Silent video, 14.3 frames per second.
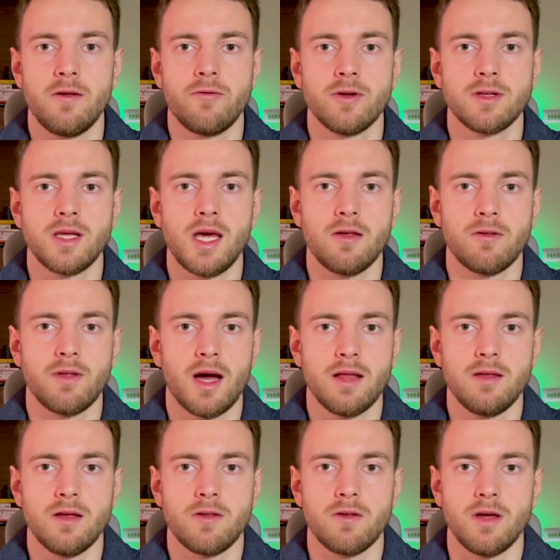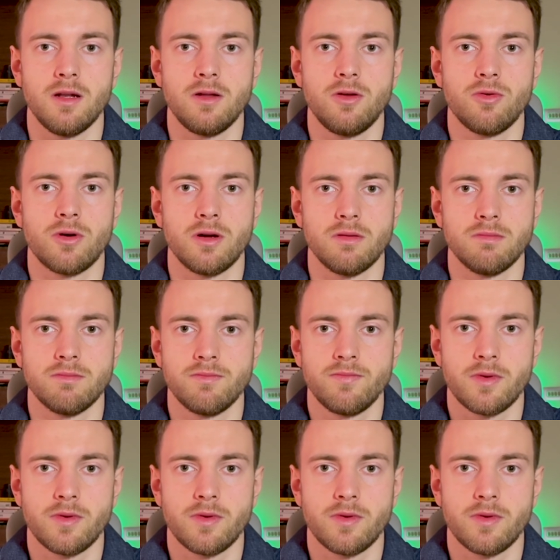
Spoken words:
different case studies in your